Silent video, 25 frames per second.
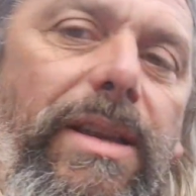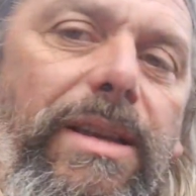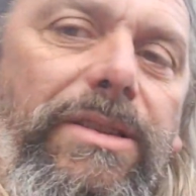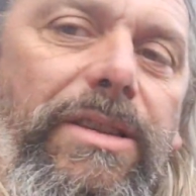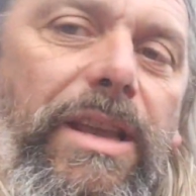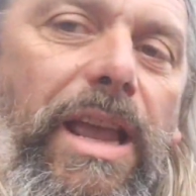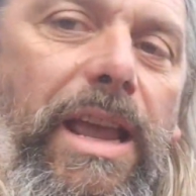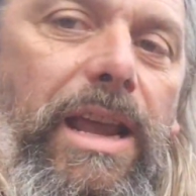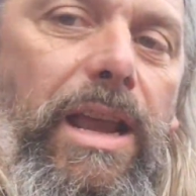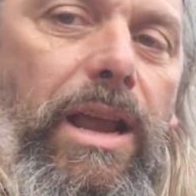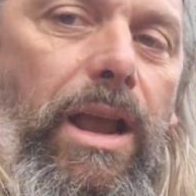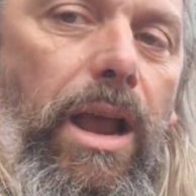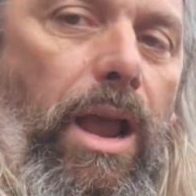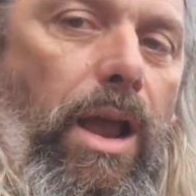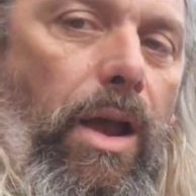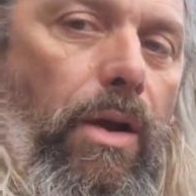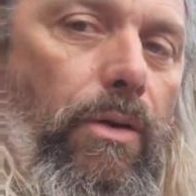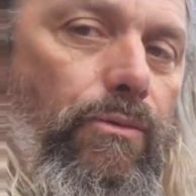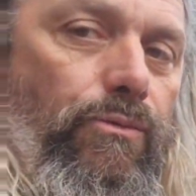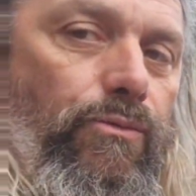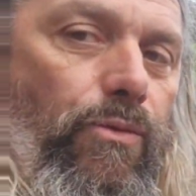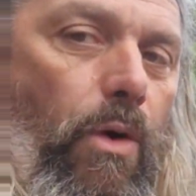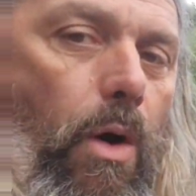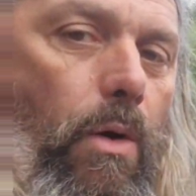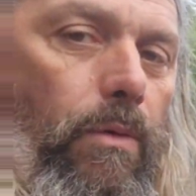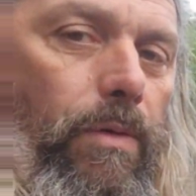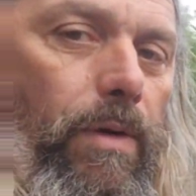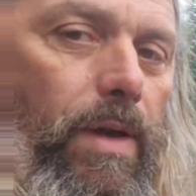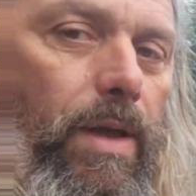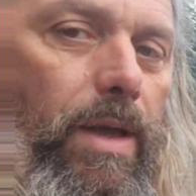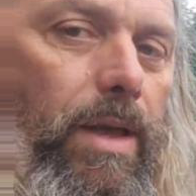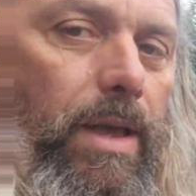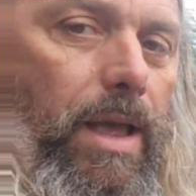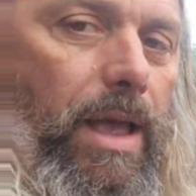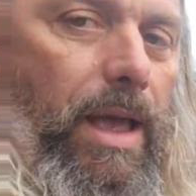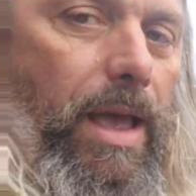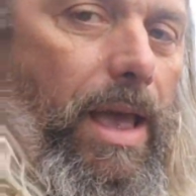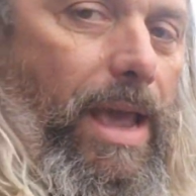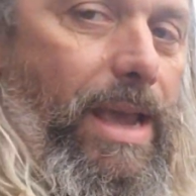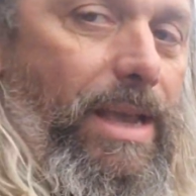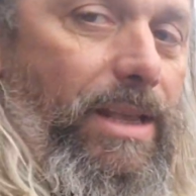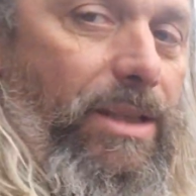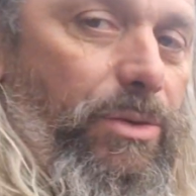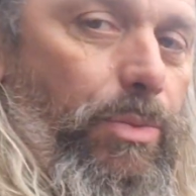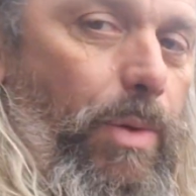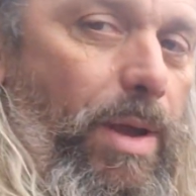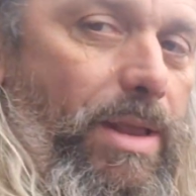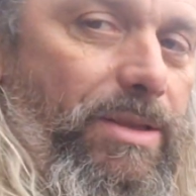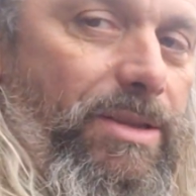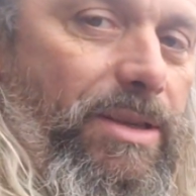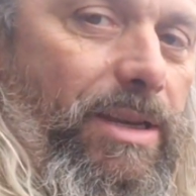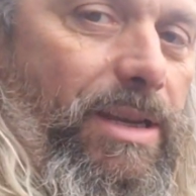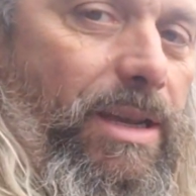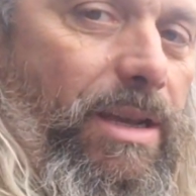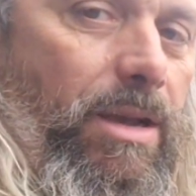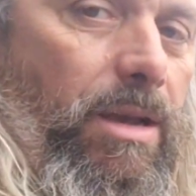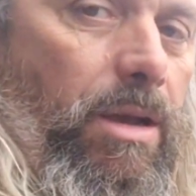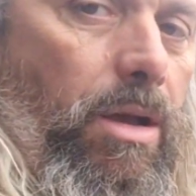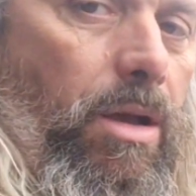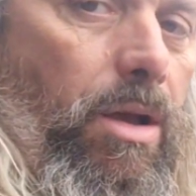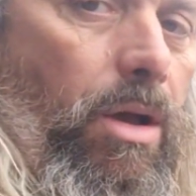is a Rover 820